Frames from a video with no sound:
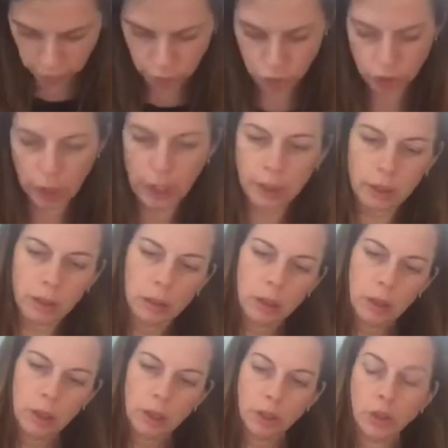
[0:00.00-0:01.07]
check
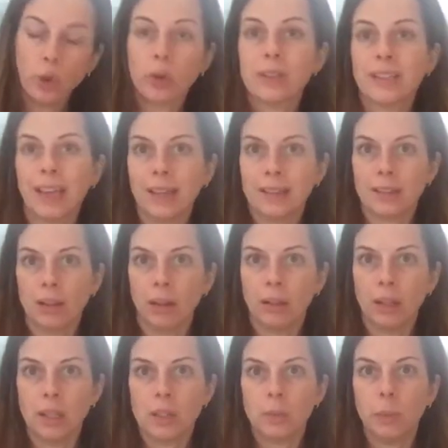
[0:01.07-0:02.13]
your dates on
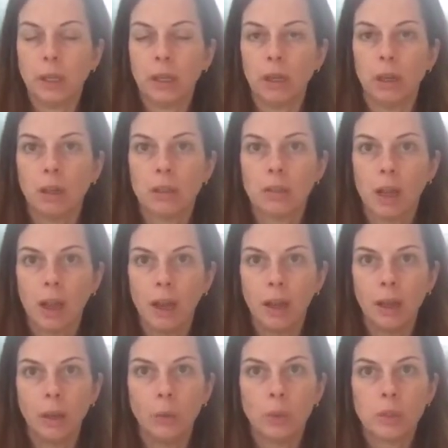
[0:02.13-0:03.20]
these, because
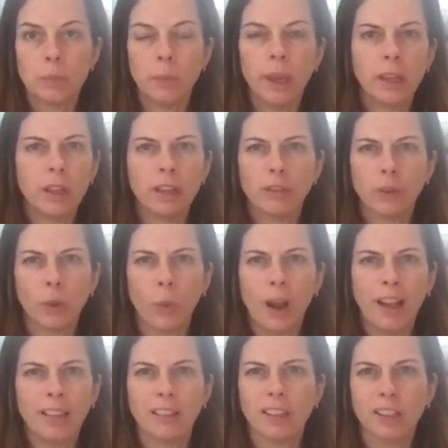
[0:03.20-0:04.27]
I was baking for a
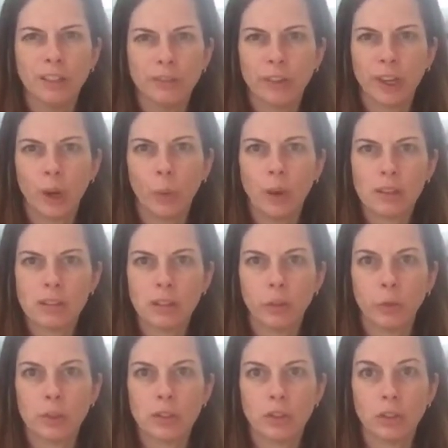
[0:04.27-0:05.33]
while and couldn't figure out why stuff
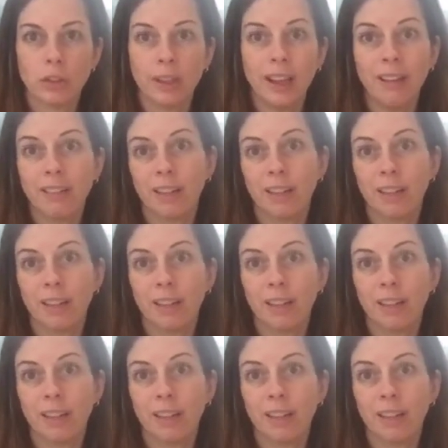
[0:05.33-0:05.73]
wasn't turning out.